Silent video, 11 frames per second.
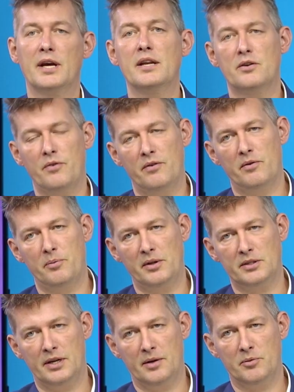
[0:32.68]
data driven
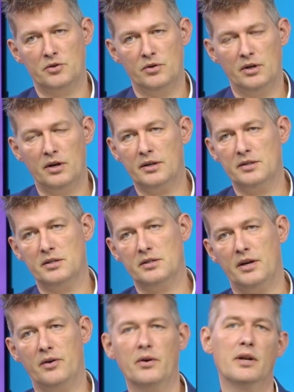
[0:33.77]
with telemetry, not
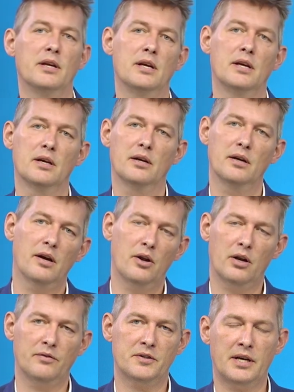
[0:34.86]
necessarily a
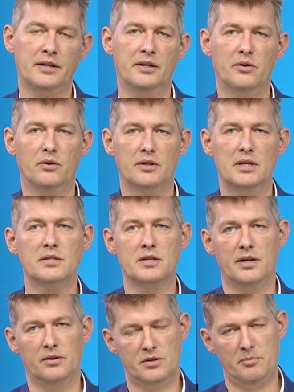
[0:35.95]
lot of technical
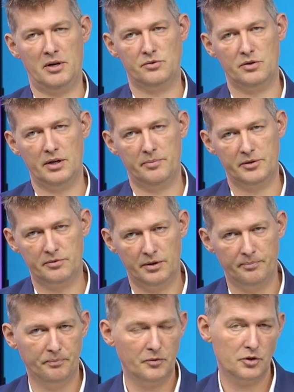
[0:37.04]
details about telemetry.
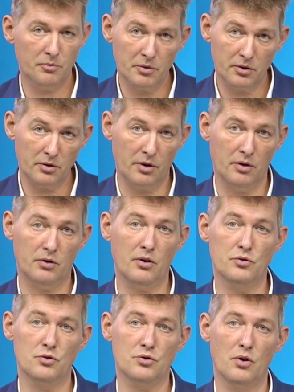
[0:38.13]
So I'm
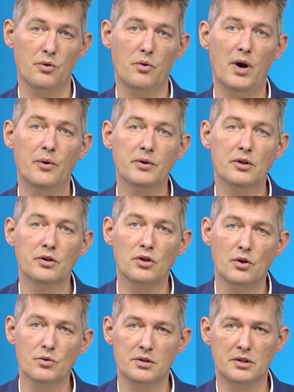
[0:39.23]
going to show you how we can
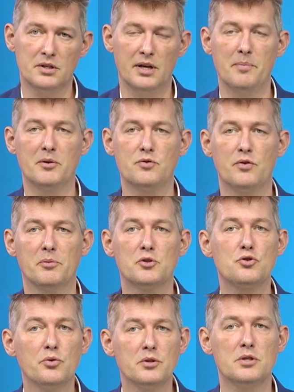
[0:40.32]
use the telemetry
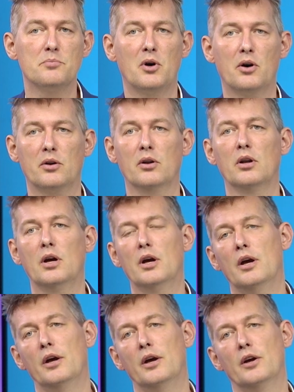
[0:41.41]
maturity model
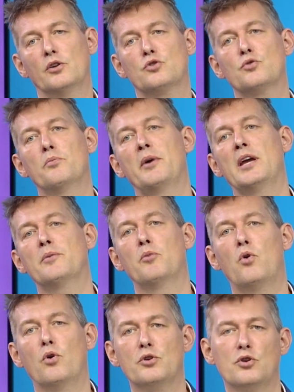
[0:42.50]
to make
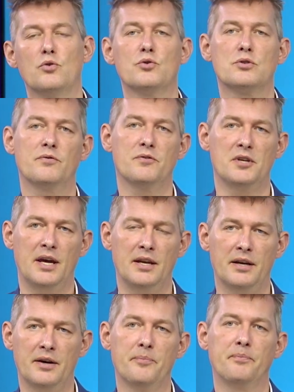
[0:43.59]
more use of
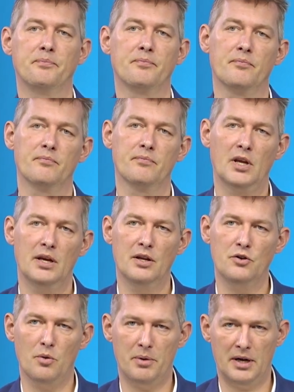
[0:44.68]
data
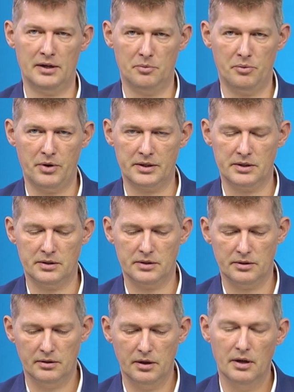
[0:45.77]
in your partner practice.